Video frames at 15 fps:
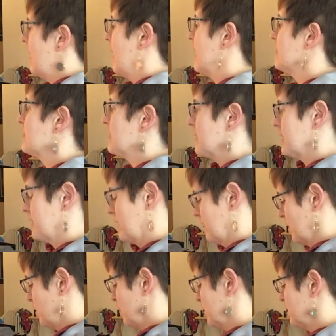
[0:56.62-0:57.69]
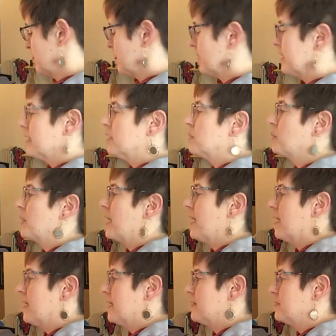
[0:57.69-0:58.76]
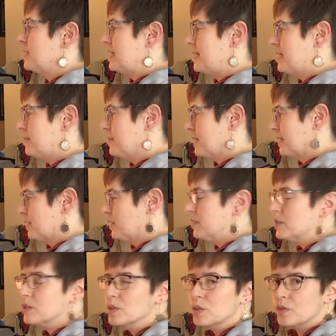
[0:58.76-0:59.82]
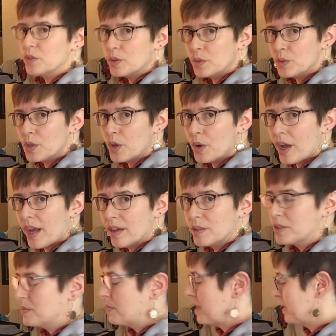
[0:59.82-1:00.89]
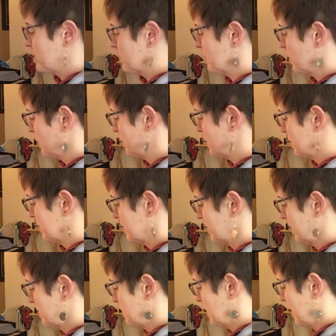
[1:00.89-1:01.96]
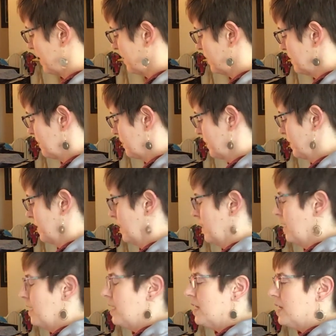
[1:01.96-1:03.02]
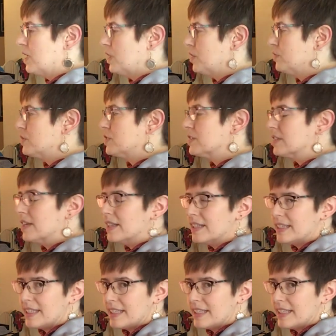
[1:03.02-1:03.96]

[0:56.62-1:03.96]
I've got a chord chart here, and we have E minor. So if you know how to make your chord shells on the piano, you've just got an